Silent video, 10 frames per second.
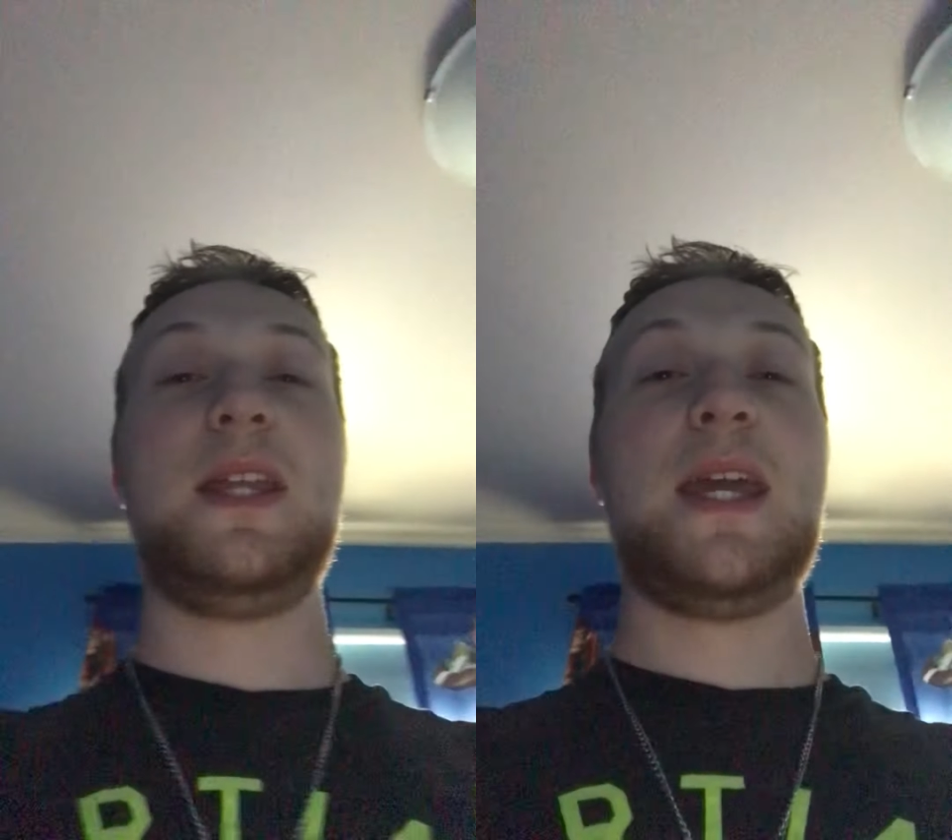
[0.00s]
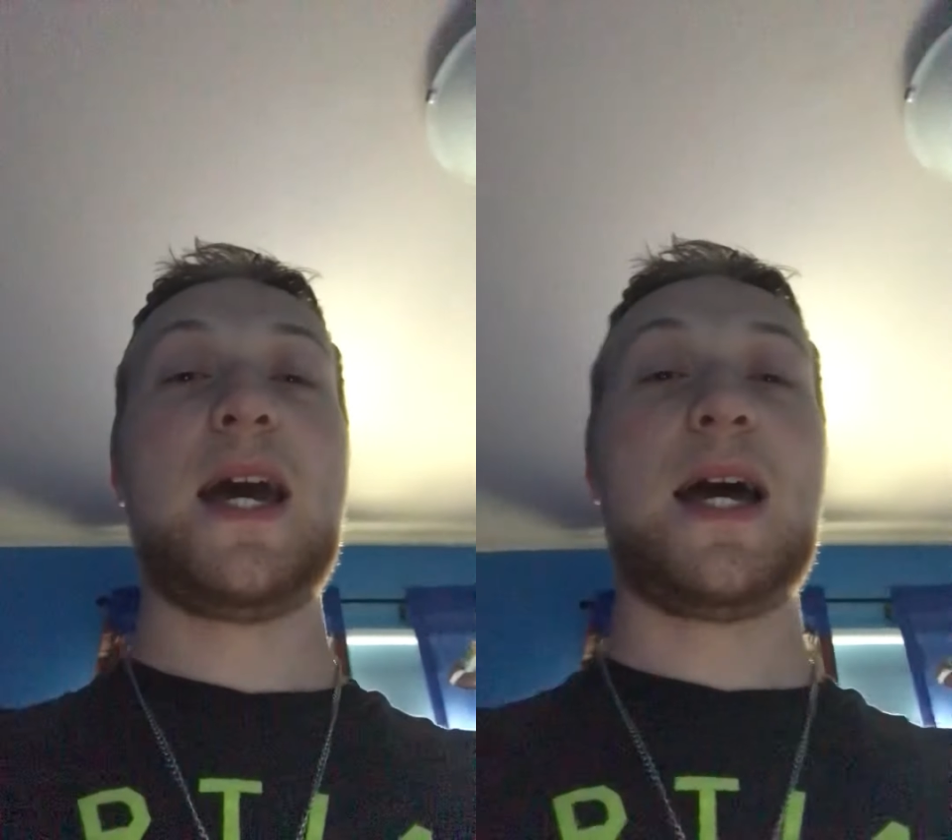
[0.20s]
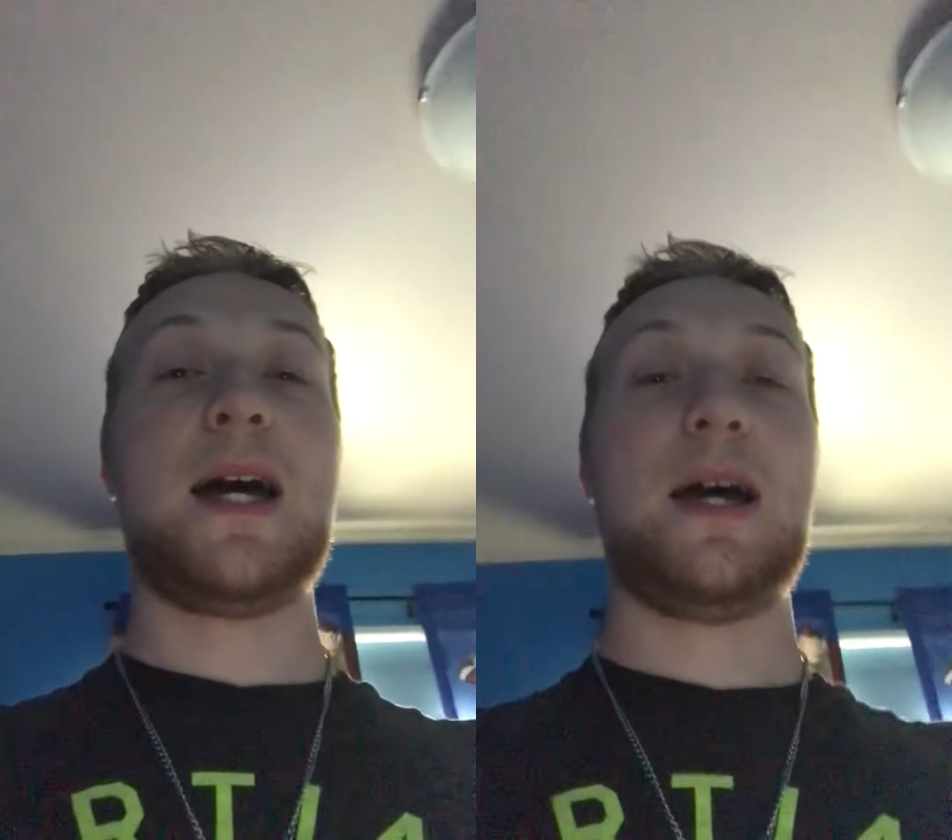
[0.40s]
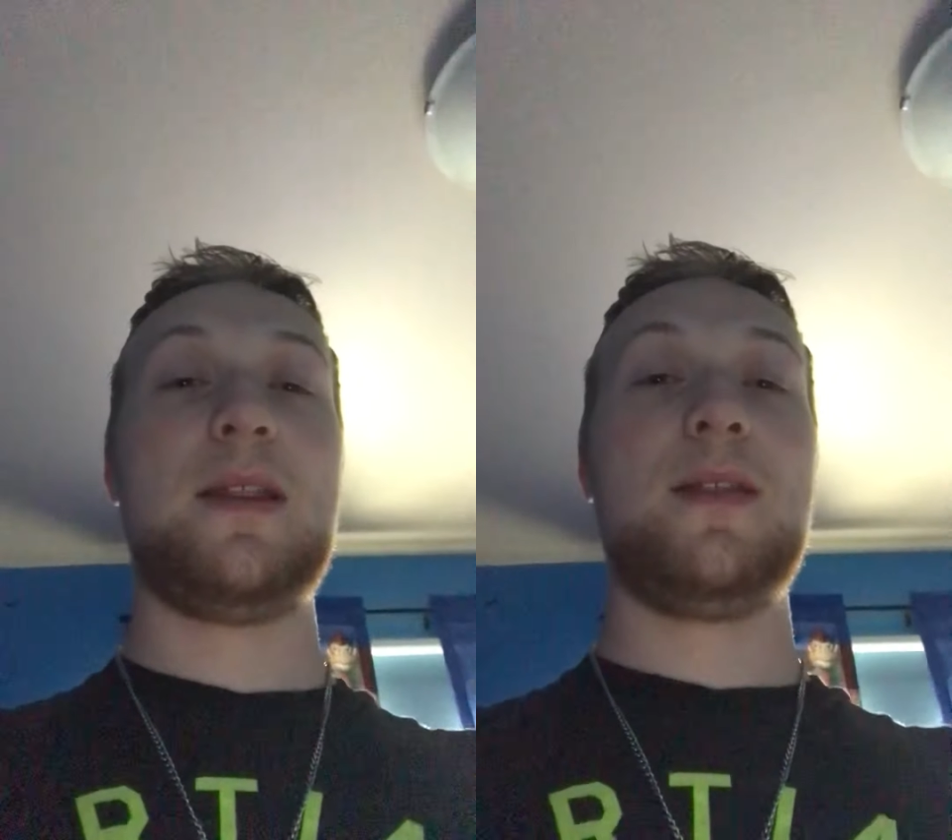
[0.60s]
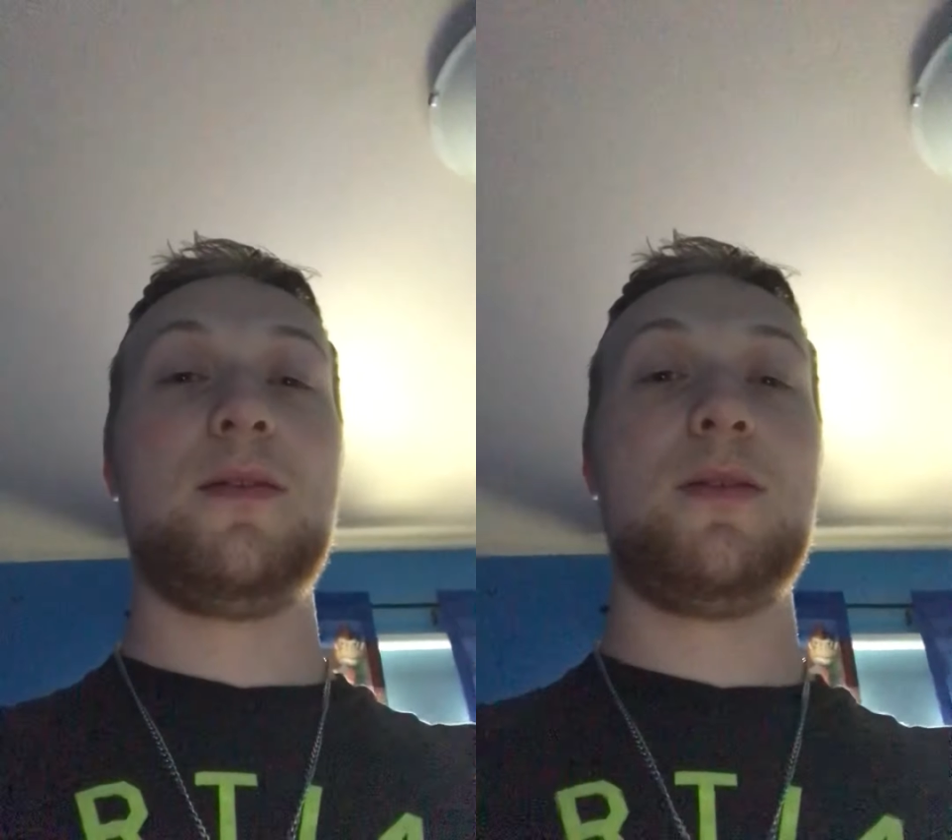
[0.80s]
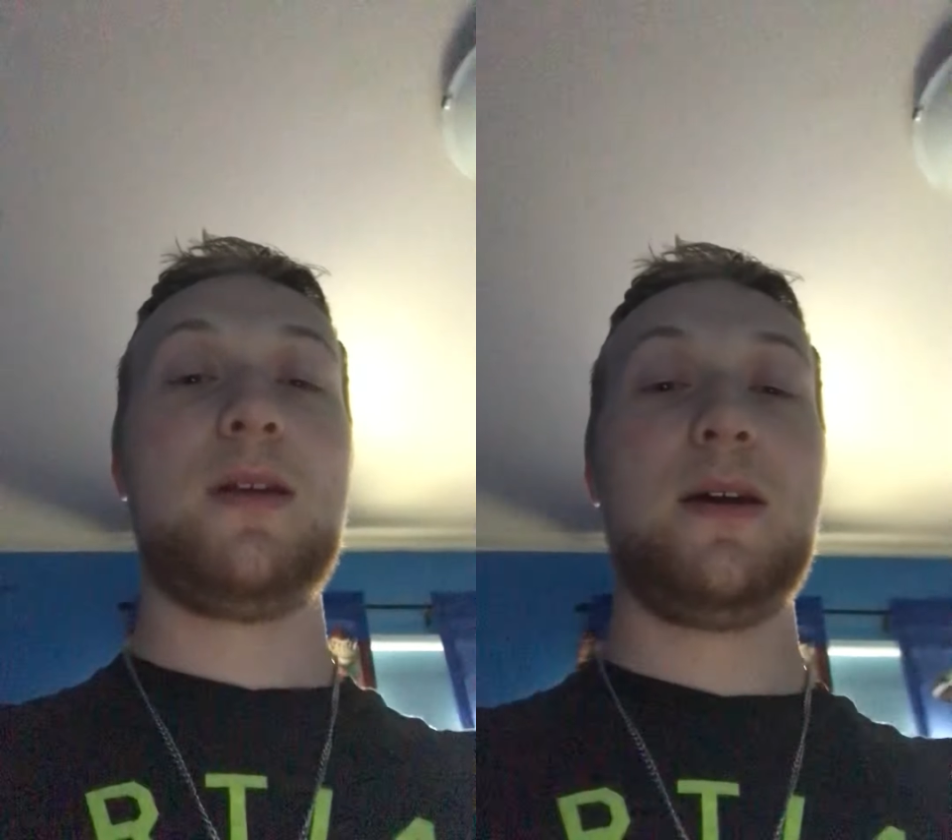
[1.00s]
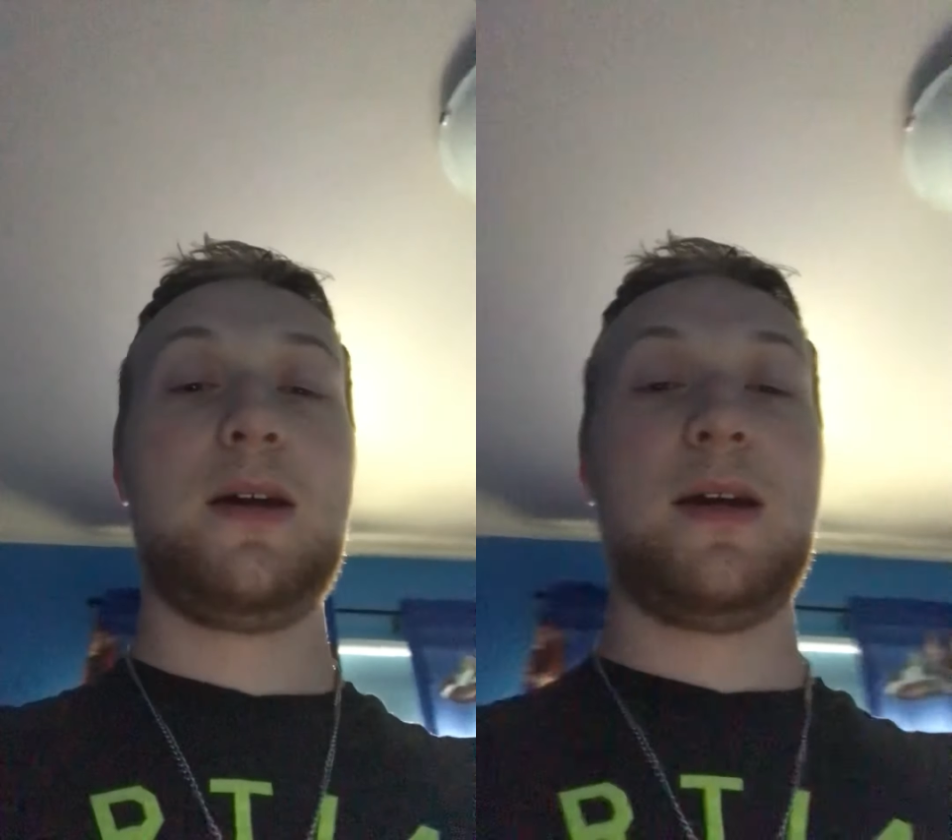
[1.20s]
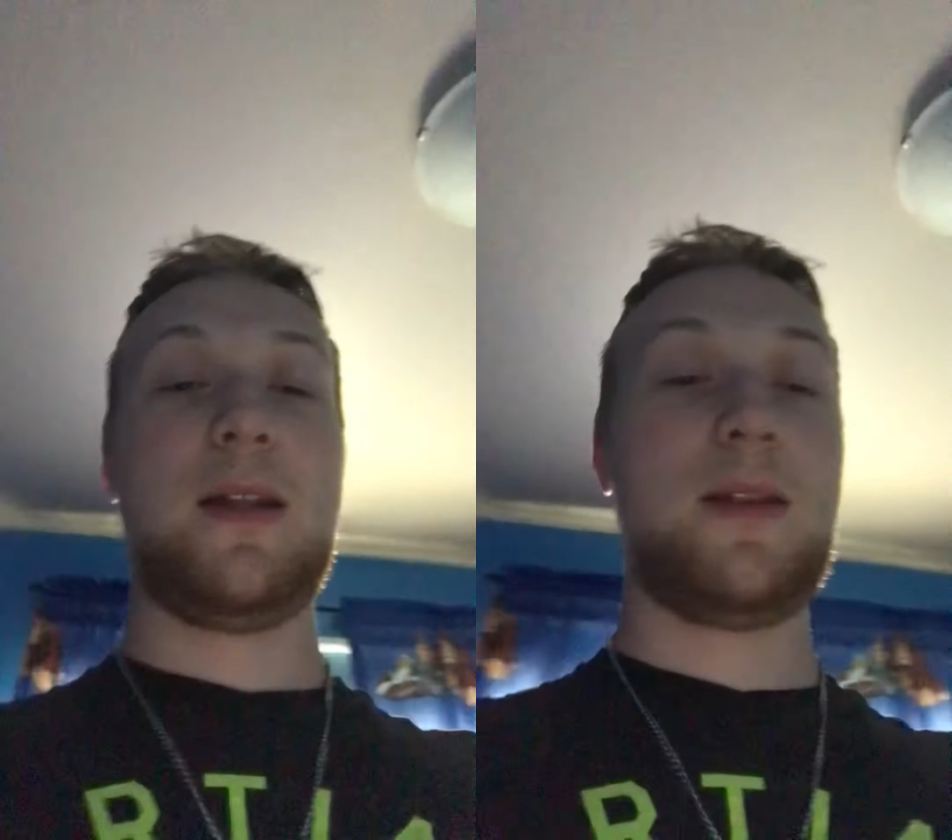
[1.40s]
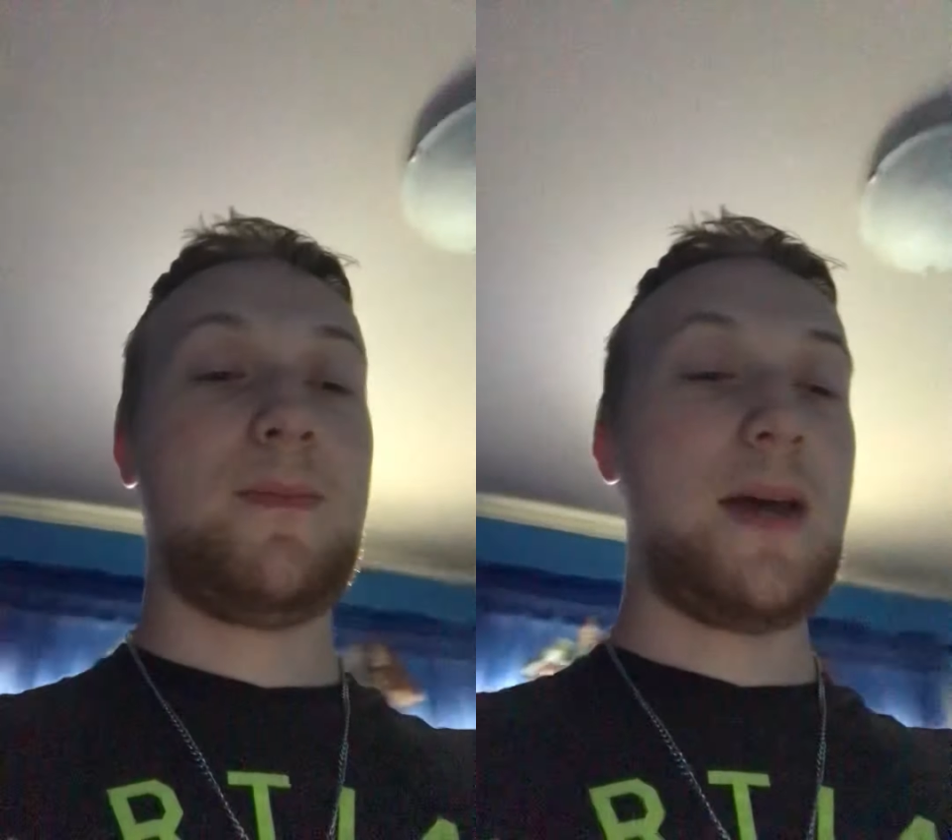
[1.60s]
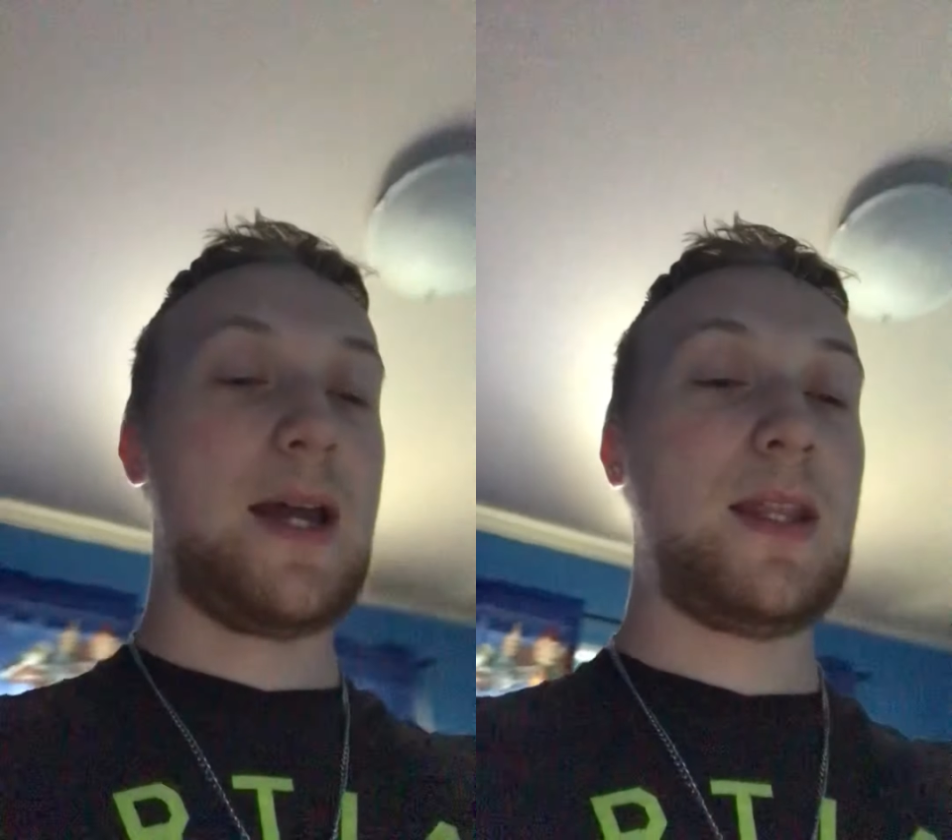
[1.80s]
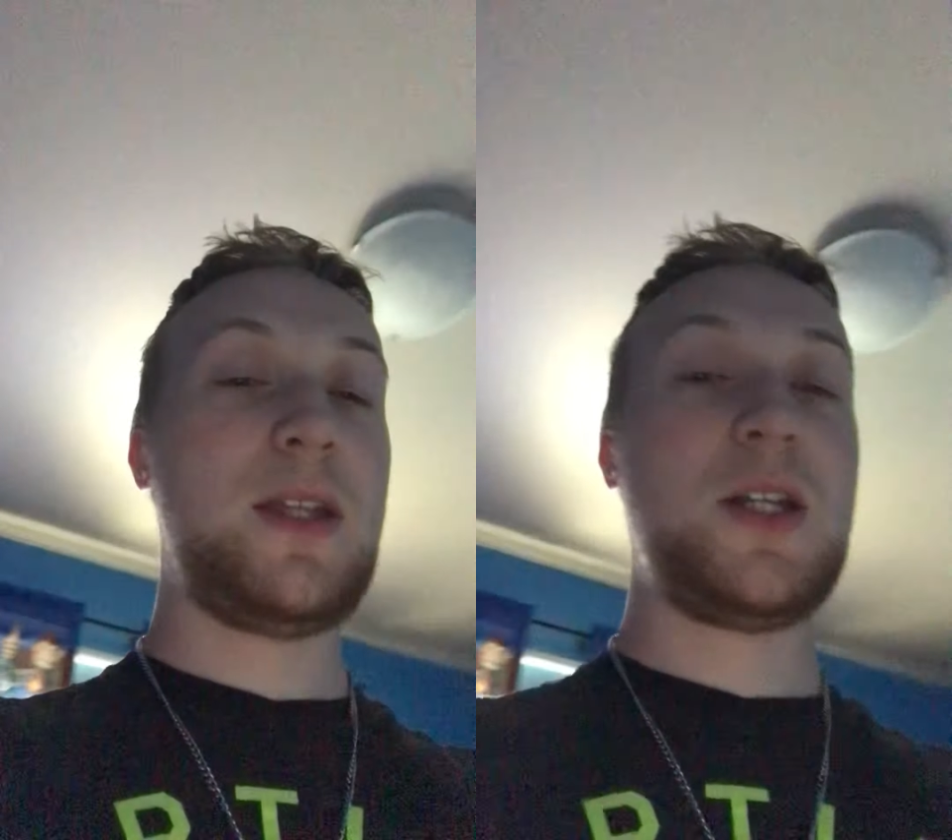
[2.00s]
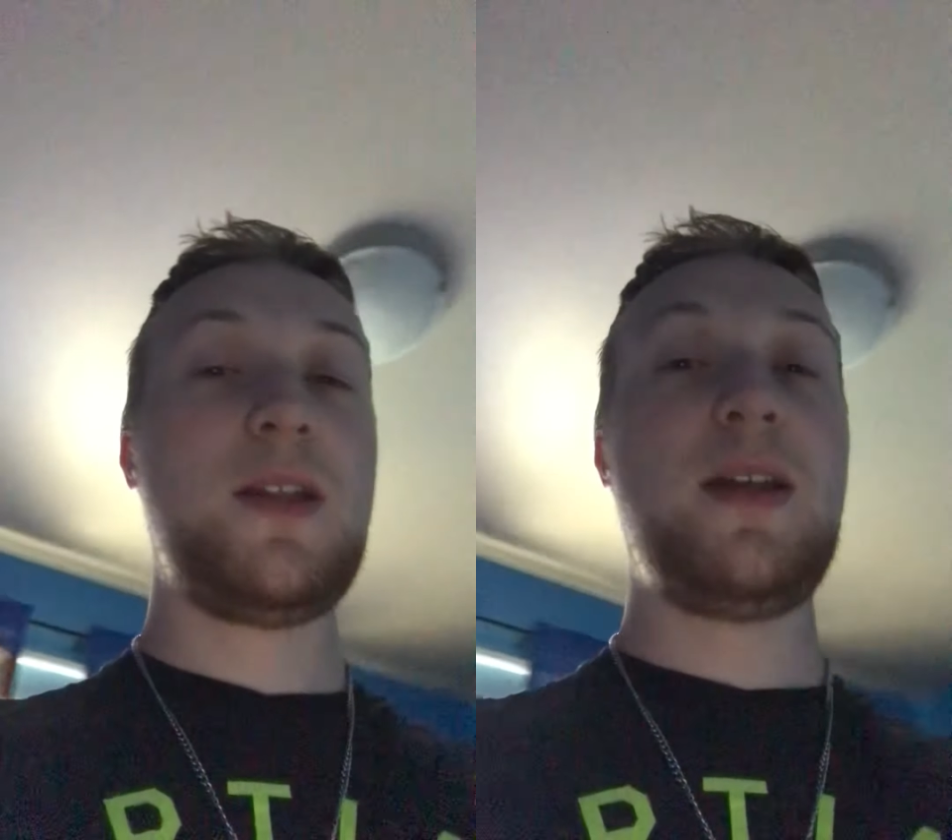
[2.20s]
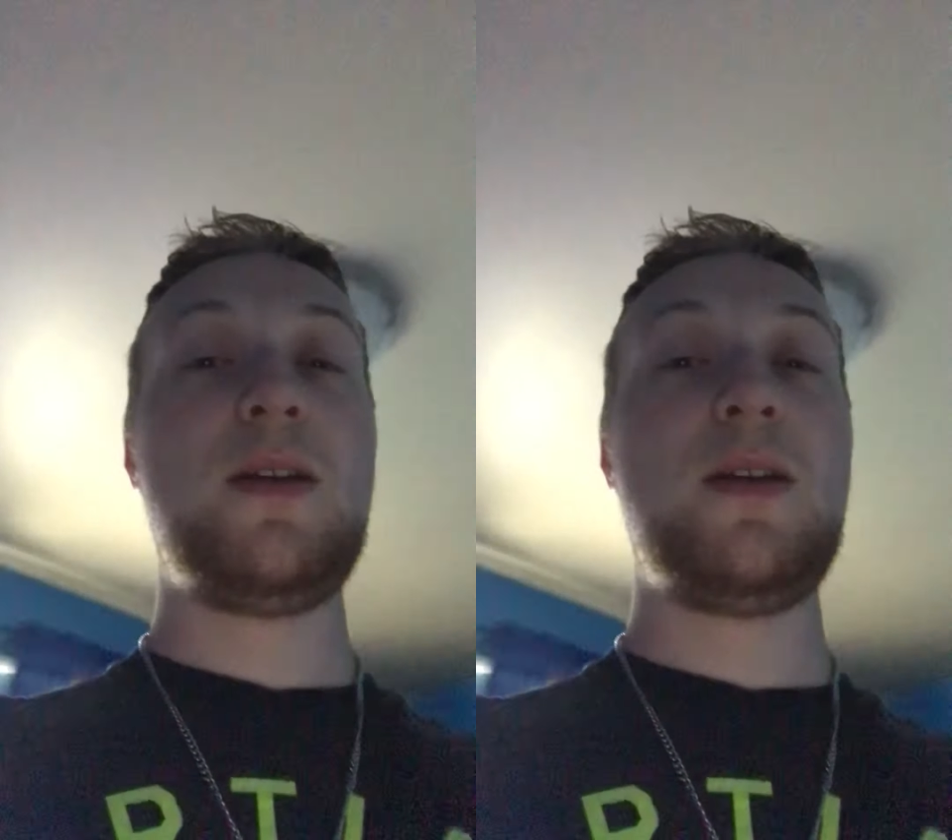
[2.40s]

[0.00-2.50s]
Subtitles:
And yeah, there's the bandages